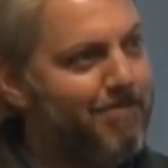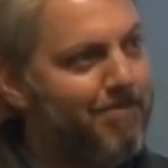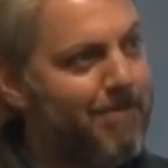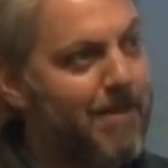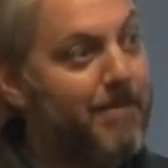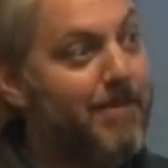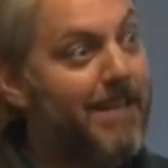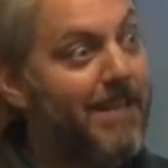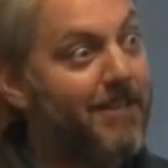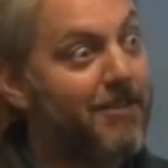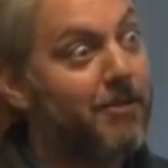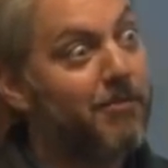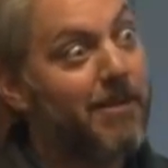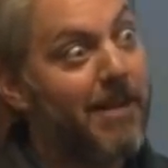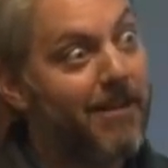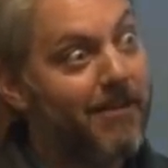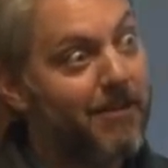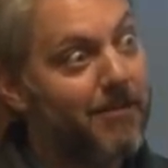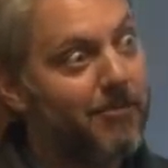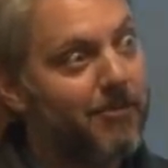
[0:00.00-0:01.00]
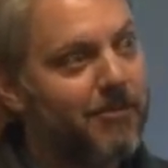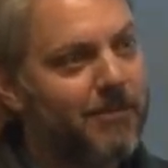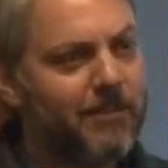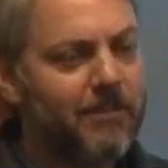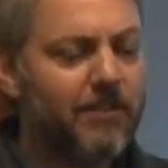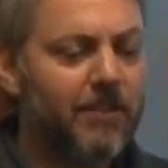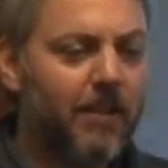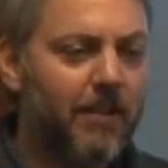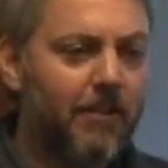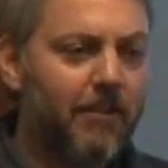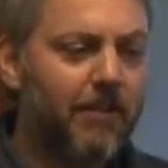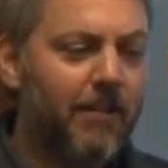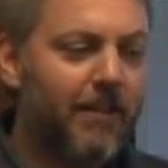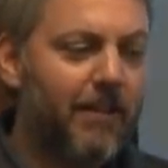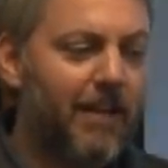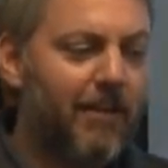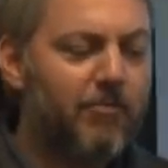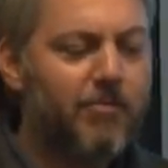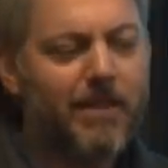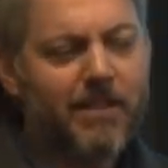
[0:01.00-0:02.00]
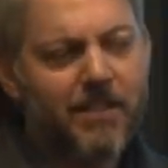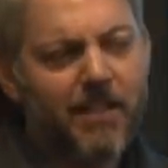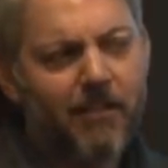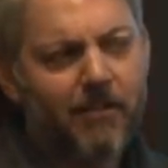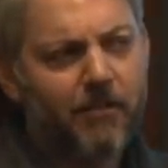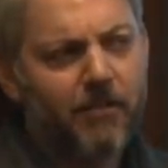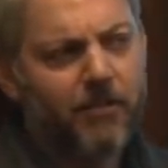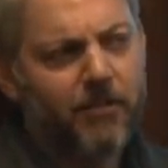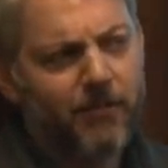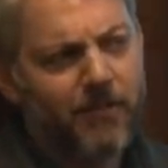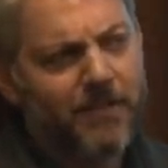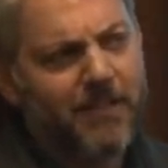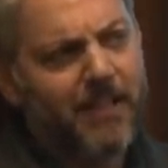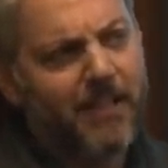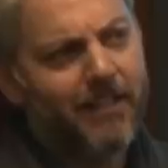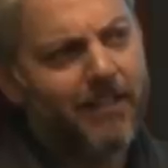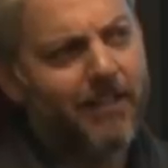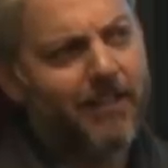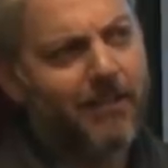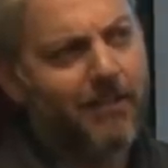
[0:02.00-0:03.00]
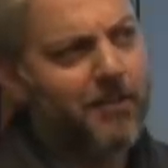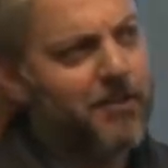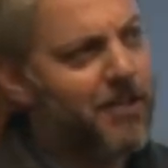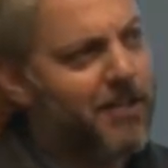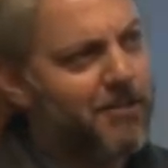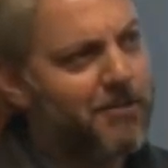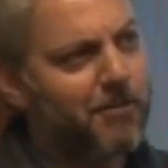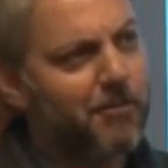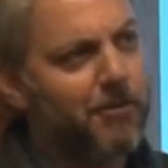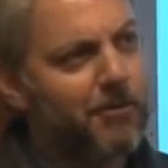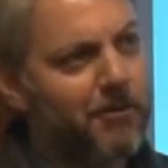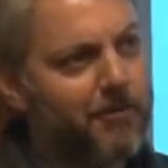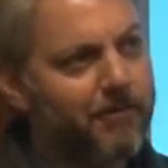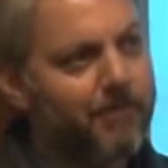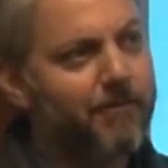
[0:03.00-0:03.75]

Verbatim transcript: maybe not so palatable. And so everybody's got a little different take on how to change the world.